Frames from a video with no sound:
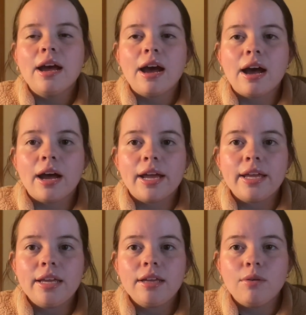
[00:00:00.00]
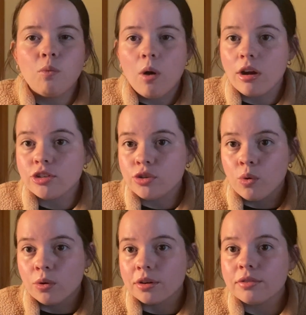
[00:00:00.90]
I watch
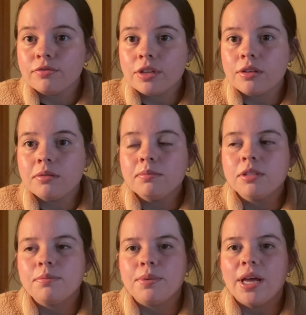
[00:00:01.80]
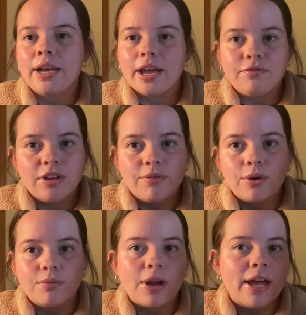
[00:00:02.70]
horror films, but I've
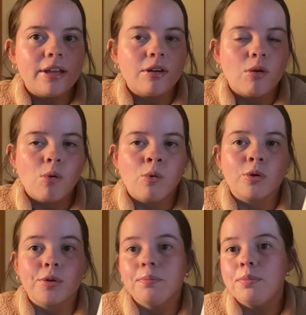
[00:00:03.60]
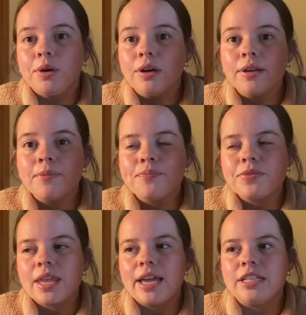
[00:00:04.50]
never read a horror book,
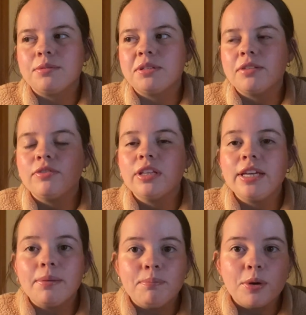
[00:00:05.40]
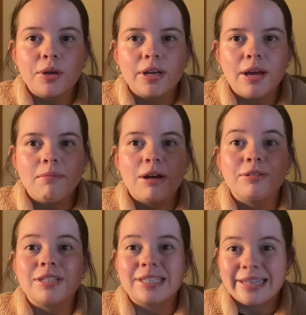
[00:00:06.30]
and specifically a book
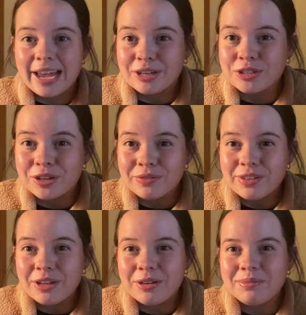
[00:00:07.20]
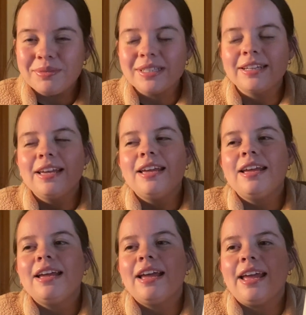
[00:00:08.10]
about slasher films.
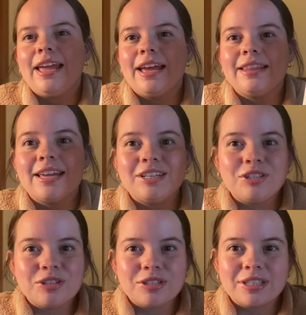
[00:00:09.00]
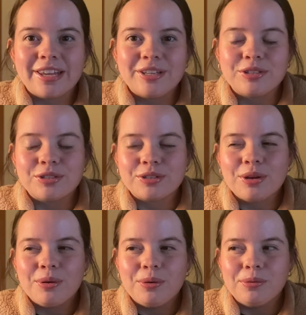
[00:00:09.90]
And that's just like
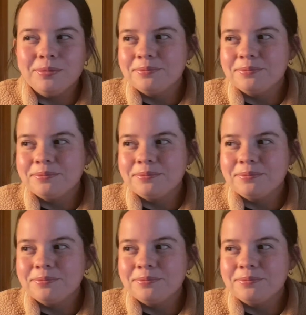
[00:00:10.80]
so